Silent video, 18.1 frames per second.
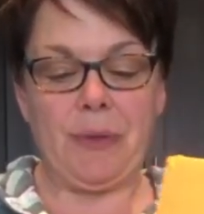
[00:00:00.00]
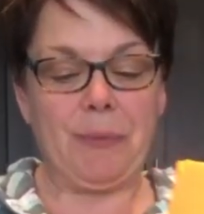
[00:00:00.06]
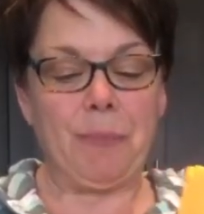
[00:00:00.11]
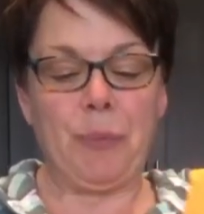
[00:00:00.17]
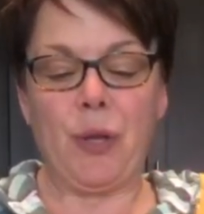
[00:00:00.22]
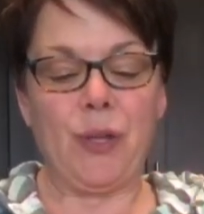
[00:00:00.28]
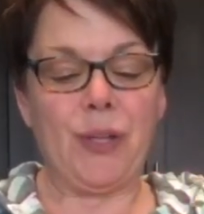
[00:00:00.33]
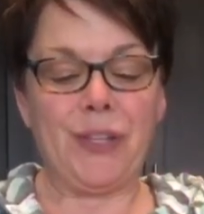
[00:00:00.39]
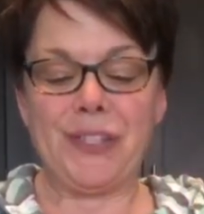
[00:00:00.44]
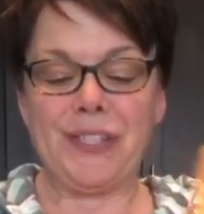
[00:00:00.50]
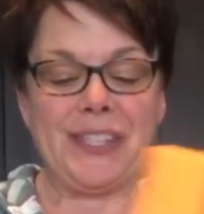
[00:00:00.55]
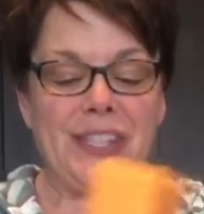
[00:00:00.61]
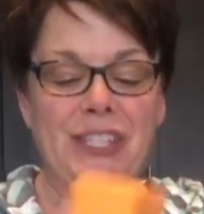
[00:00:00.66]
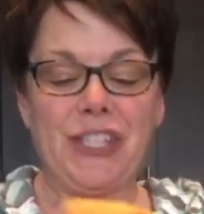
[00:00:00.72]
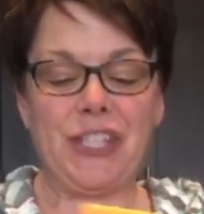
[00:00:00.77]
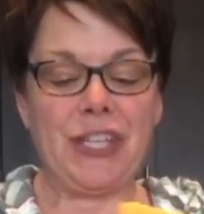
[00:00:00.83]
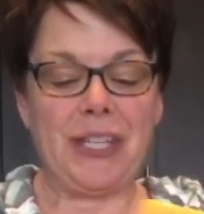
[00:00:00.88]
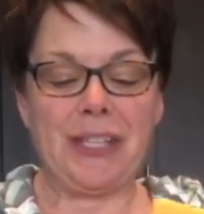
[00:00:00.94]
pulls the
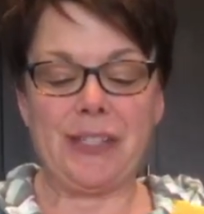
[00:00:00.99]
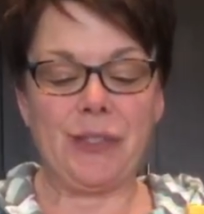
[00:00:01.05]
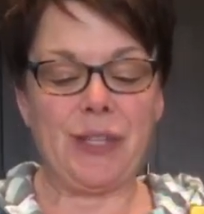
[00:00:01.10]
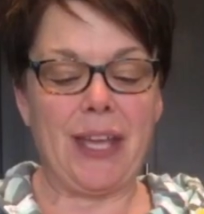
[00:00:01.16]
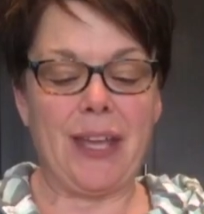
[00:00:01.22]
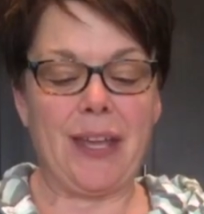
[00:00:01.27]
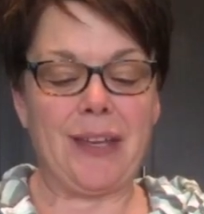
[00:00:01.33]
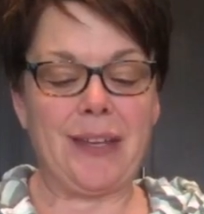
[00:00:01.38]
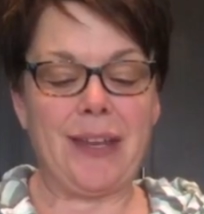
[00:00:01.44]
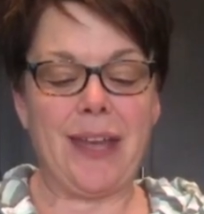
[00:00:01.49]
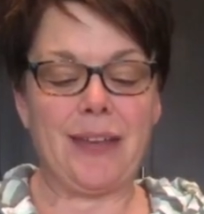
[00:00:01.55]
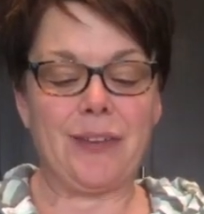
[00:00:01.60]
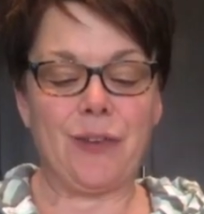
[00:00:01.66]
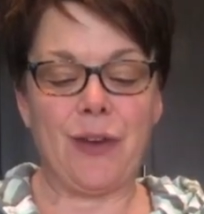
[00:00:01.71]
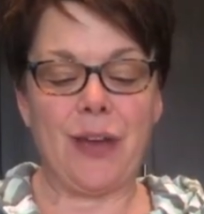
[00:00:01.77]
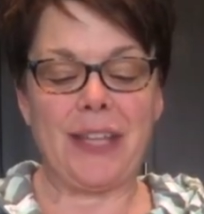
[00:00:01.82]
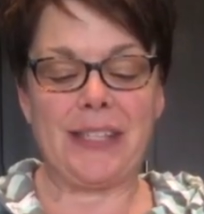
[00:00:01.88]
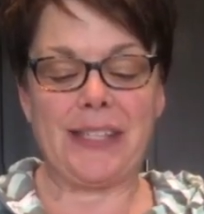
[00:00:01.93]
cheese in and
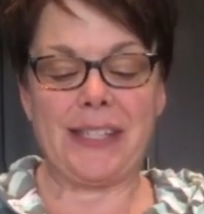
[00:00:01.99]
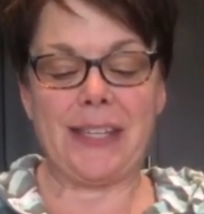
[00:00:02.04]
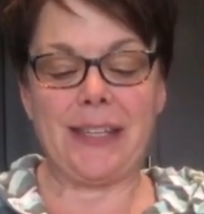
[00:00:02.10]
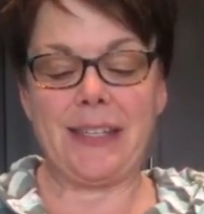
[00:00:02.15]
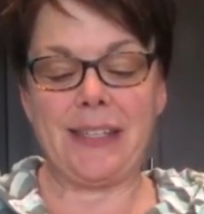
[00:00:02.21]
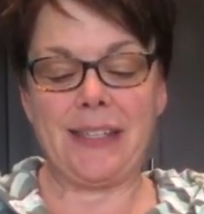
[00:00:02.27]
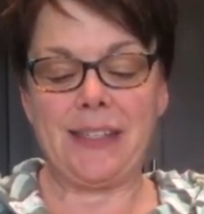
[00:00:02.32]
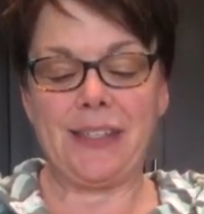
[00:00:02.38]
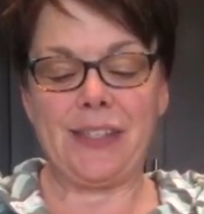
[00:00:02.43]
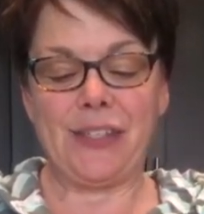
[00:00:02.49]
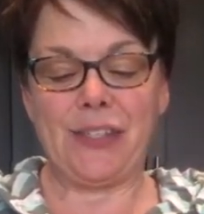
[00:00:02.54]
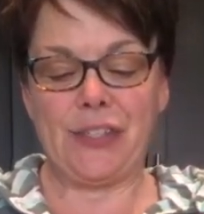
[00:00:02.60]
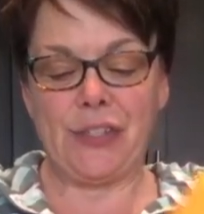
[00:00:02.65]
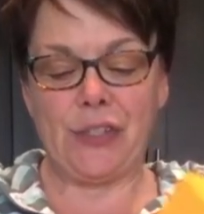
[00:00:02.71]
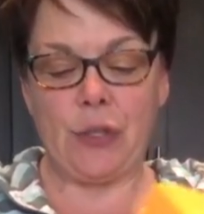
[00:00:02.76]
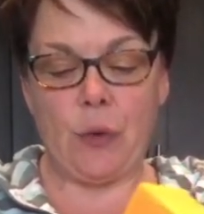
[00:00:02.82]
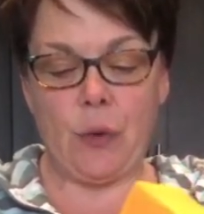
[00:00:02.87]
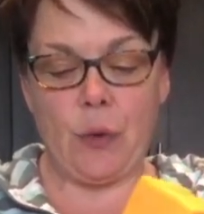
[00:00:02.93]
grates it
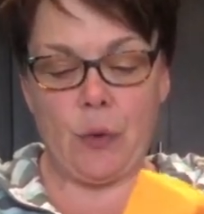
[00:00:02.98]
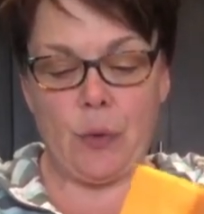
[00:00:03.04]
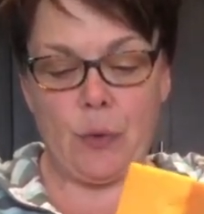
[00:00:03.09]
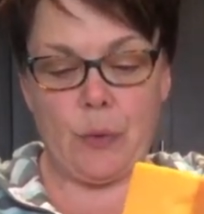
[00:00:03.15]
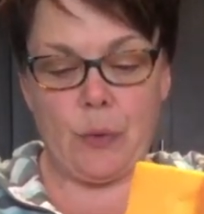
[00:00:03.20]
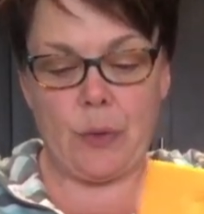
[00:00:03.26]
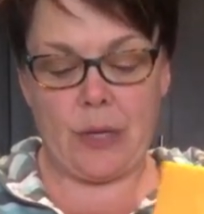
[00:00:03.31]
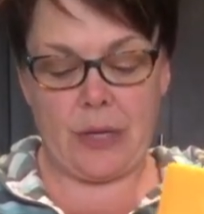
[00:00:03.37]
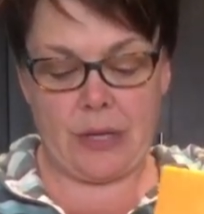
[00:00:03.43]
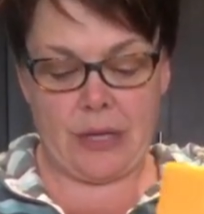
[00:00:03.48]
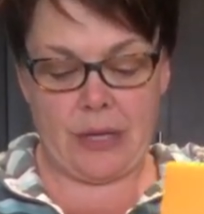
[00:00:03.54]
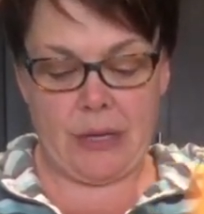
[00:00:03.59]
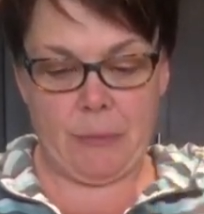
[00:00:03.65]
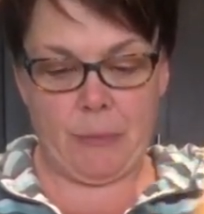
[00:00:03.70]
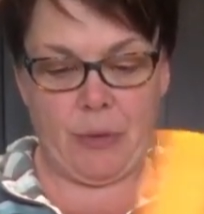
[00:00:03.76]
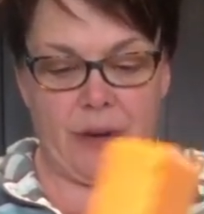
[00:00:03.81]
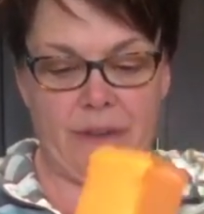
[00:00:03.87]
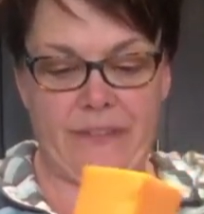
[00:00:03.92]
so
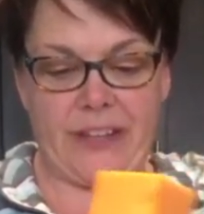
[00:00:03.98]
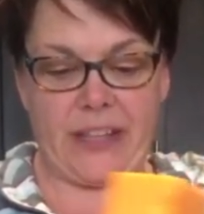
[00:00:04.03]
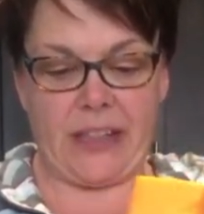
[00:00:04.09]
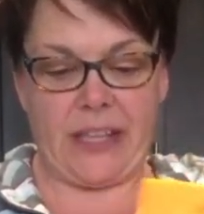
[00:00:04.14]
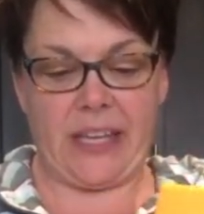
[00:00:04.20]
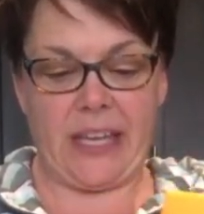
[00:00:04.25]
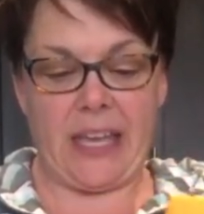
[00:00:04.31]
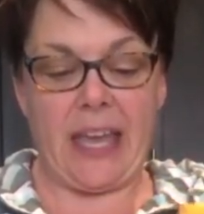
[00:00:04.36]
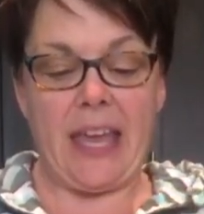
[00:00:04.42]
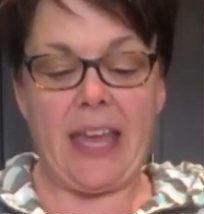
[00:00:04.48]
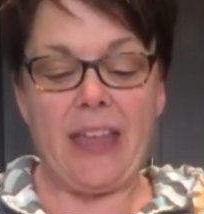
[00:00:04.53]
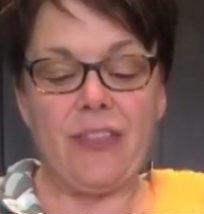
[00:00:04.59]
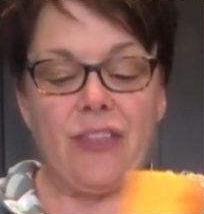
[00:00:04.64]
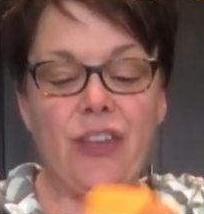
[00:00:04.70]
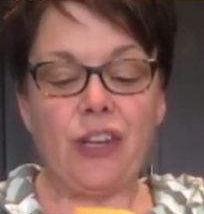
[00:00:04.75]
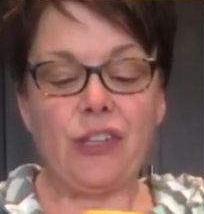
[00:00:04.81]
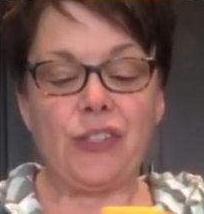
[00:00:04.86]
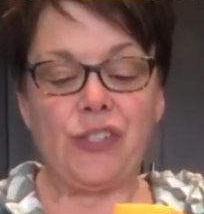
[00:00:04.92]
perfectly.
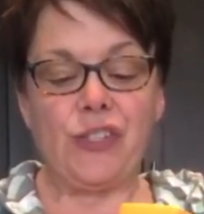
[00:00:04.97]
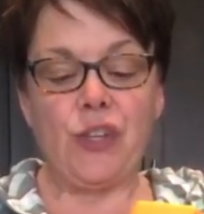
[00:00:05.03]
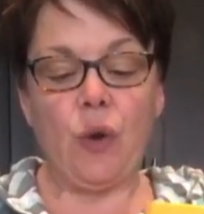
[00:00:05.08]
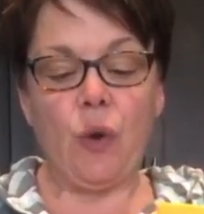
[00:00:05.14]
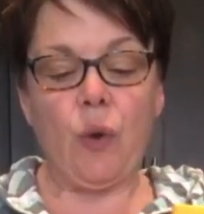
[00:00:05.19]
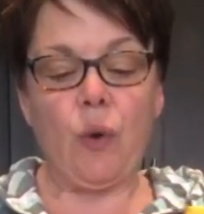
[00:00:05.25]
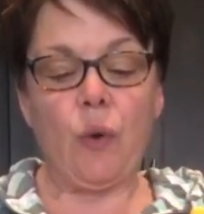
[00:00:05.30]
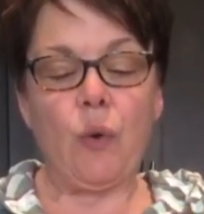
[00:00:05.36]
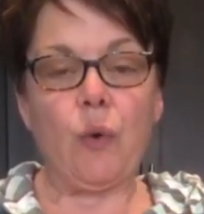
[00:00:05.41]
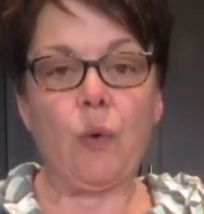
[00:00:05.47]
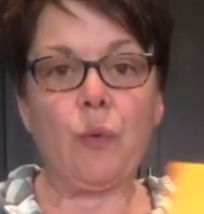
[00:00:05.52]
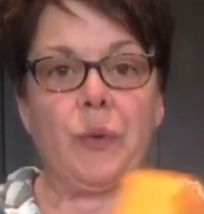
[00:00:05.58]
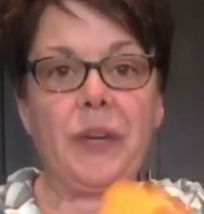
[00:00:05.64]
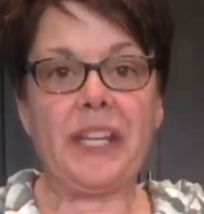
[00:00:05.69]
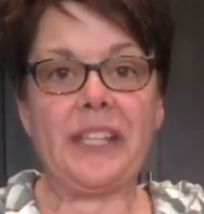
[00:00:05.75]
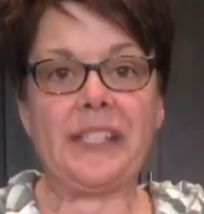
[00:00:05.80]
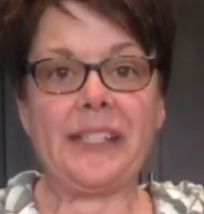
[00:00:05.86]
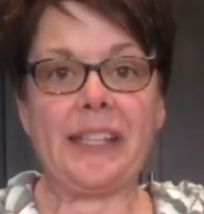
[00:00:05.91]
There's no
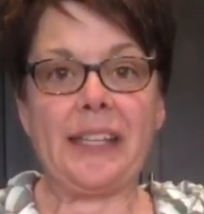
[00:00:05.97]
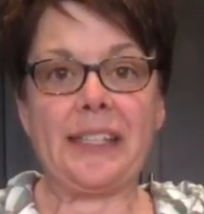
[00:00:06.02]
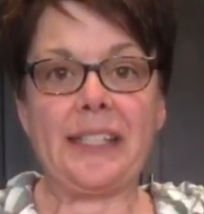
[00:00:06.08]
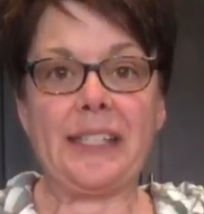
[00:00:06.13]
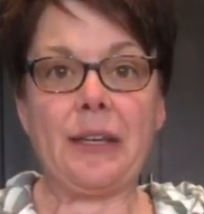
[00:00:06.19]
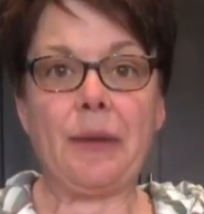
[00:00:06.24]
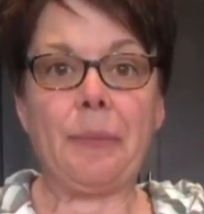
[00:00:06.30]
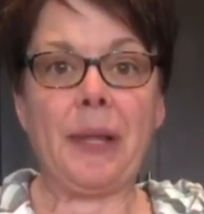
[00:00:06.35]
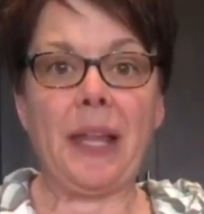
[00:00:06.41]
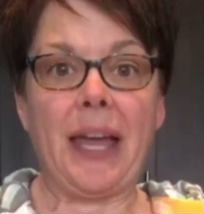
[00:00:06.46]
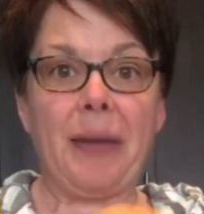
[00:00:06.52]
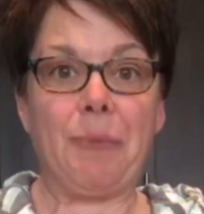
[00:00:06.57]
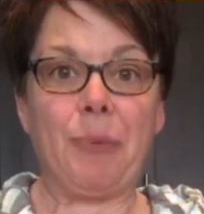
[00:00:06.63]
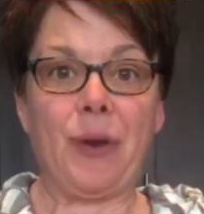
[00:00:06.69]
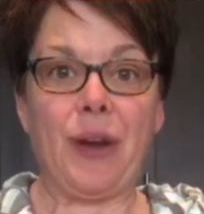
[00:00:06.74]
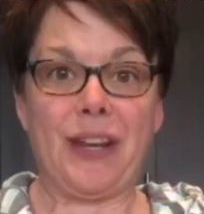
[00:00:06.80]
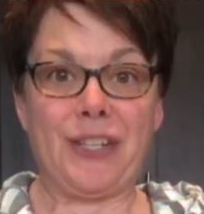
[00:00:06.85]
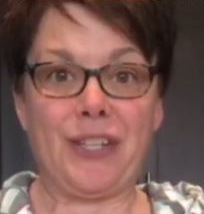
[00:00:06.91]
reason to apply
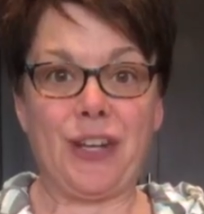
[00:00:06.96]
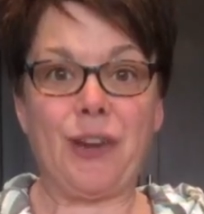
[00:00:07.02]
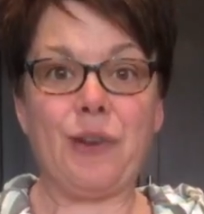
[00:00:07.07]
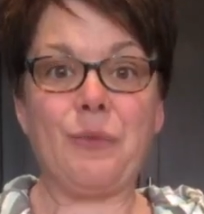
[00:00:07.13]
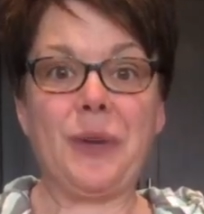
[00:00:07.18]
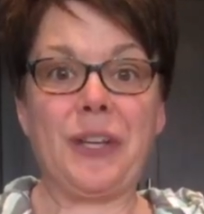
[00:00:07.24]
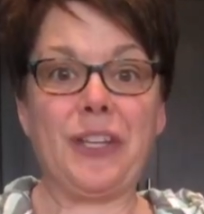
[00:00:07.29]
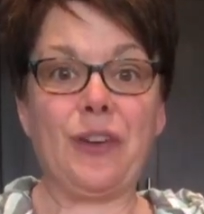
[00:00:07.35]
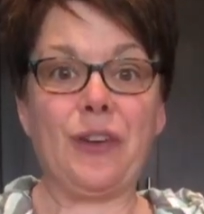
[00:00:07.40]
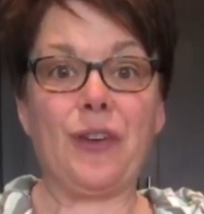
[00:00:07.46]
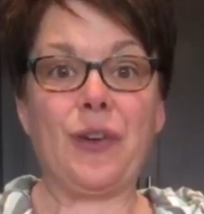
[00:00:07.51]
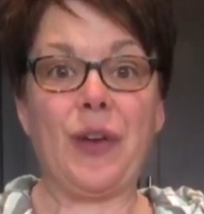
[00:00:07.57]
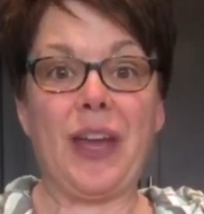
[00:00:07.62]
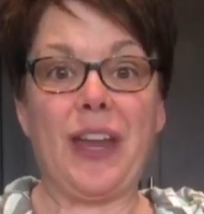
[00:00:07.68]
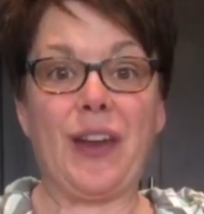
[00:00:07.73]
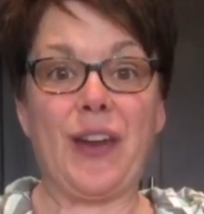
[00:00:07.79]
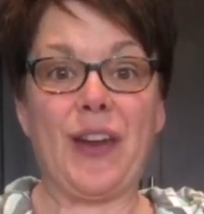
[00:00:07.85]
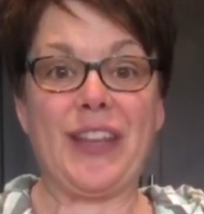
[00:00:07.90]
pressure when your
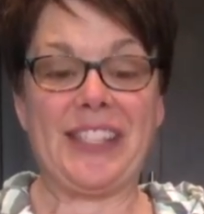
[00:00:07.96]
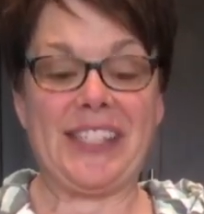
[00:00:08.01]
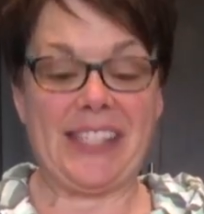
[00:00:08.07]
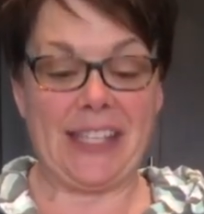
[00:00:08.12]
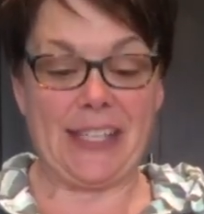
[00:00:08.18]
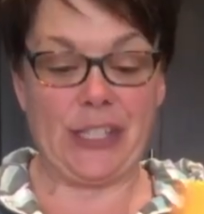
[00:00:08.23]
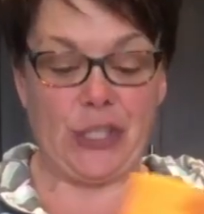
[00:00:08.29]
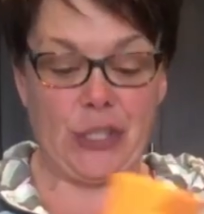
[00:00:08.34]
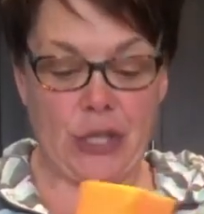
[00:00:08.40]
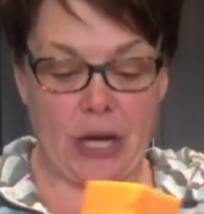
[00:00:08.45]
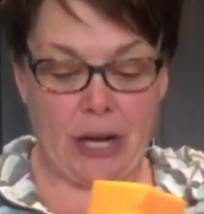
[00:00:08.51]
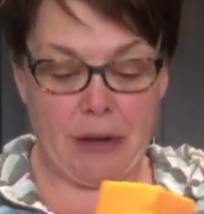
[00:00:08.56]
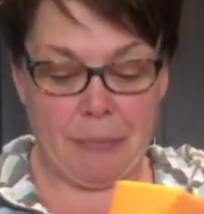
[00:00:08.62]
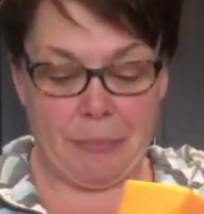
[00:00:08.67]
grater is this sharp.